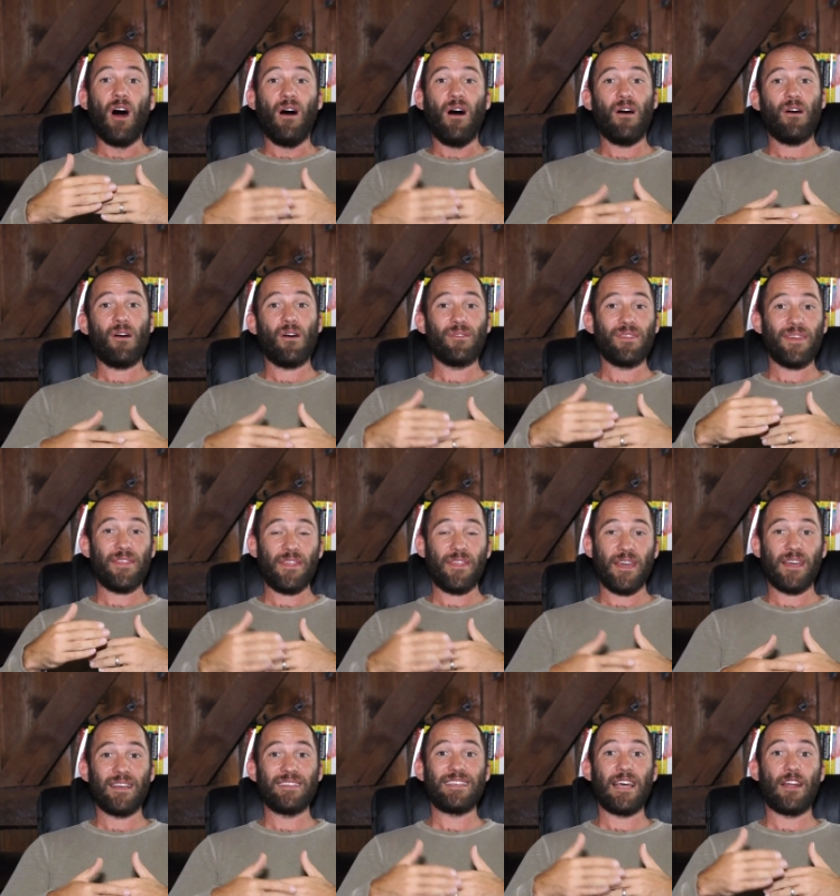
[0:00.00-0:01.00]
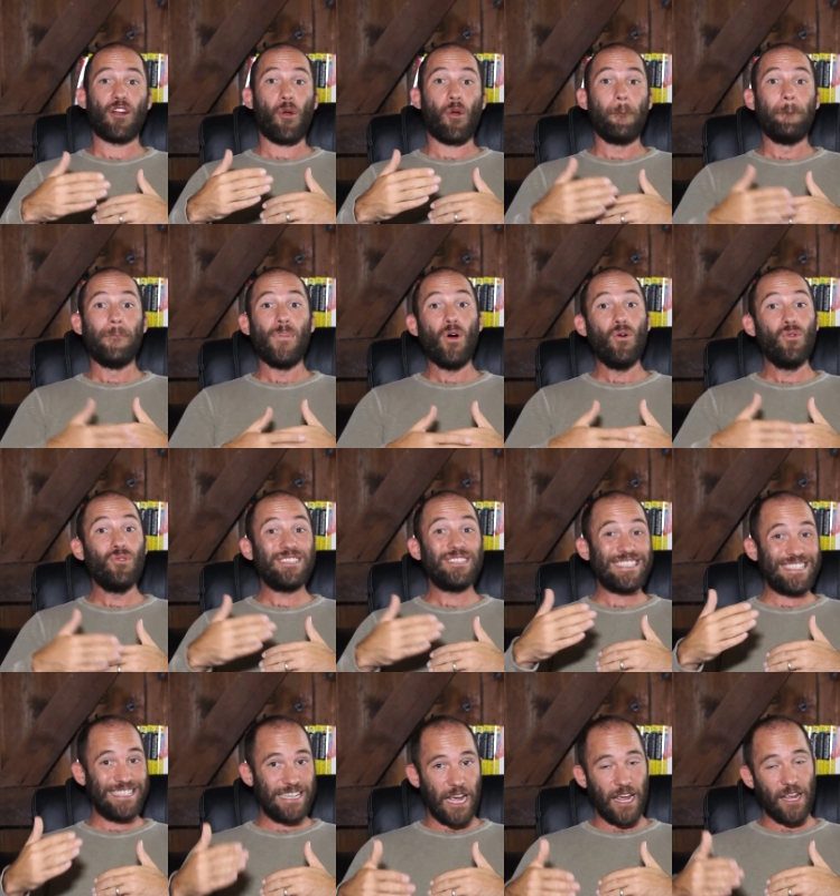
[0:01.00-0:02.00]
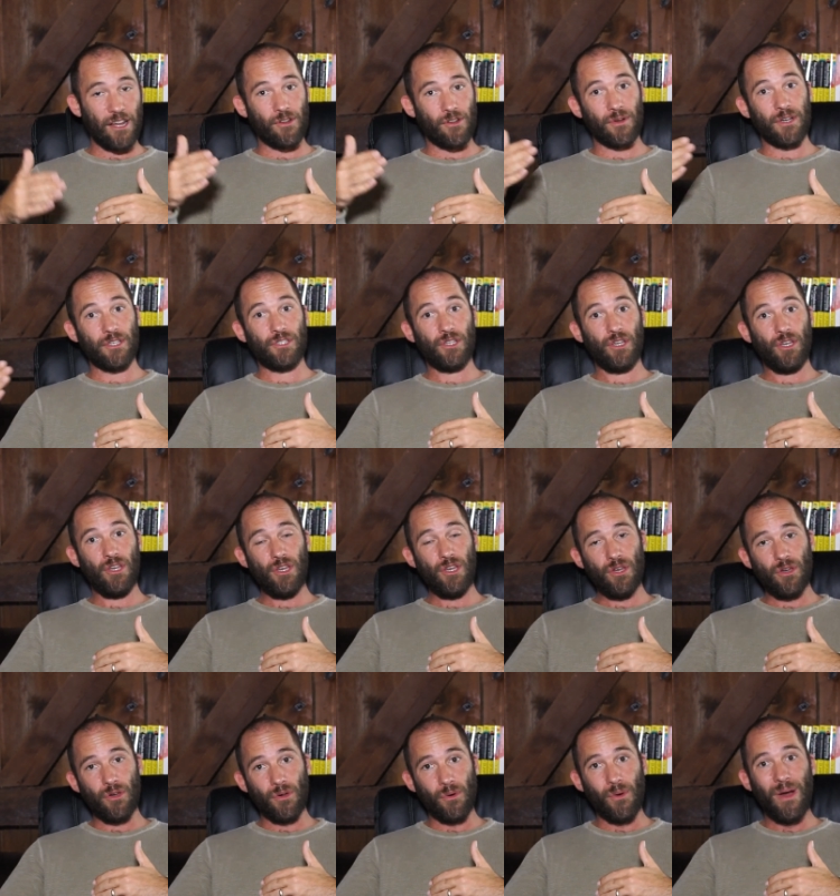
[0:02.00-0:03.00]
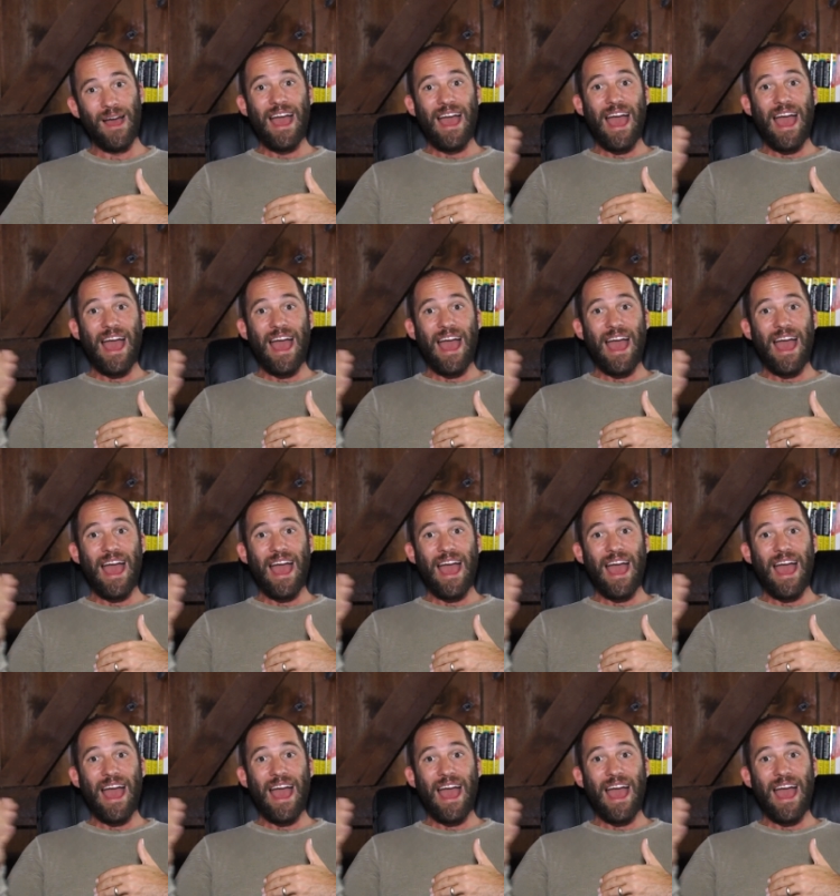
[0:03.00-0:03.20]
are the things that are most dangerous to you